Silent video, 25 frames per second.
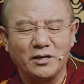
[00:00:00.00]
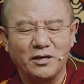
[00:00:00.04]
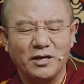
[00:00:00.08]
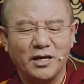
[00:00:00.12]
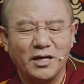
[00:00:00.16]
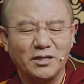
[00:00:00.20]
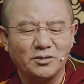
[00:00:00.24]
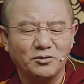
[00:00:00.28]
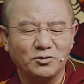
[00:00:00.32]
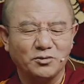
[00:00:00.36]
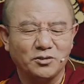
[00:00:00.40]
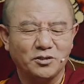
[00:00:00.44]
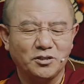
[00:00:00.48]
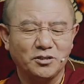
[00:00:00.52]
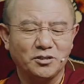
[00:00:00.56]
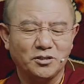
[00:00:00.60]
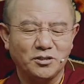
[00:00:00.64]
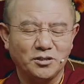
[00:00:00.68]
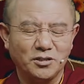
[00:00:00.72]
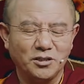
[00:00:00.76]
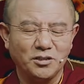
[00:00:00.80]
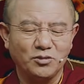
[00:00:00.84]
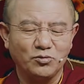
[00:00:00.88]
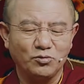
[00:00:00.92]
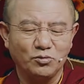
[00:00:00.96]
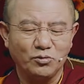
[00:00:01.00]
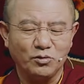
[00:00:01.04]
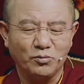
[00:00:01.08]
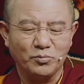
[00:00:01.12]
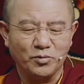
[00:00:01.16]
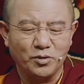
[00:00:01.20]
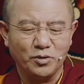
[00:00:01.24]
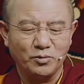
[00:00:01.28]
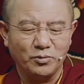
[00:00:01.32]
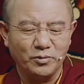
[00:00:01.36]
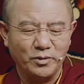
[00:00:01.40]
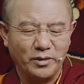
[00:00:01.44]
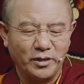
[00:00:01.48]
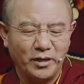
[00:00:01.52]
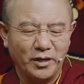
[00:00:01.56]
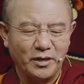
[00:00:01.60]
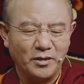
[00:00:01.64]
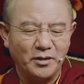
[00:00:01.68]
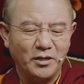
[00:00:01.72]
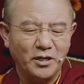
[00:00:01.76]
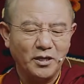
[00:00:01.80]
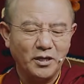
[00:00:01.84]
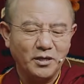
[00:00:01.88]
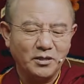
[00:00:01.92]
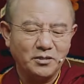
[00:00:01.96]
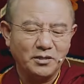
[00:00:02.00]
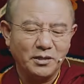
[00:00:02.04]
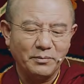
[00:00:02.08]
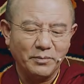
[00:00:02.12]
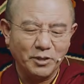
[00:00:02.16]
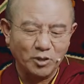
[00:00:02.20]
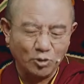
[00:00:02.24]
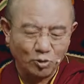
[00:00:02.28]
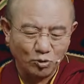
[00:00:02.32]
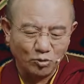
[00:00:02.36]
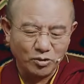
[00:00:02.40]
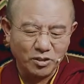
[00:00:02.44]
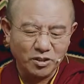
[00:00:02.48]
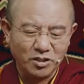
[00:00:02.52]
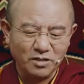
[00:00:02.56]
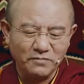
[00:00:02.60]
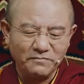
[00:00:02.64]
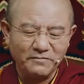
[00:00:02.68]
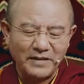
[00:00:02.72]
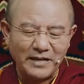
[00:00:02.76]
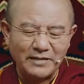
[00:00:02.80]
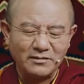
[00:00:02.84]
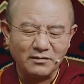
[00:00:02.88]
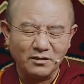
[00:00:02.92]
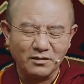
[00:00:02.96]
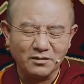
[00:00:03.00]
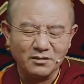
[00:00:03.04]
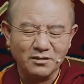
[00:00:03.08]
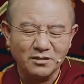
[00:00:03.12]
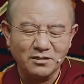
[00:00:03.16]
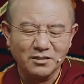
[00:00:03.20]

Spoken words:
universal ruler that is going to be born.